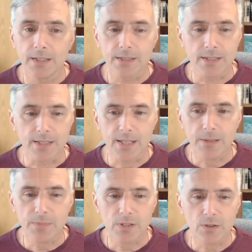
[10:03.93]
It's the
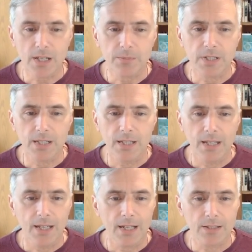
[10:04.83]
same script,
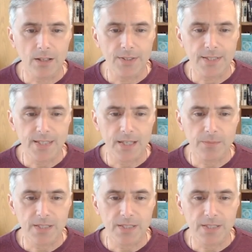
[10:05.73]
has all the same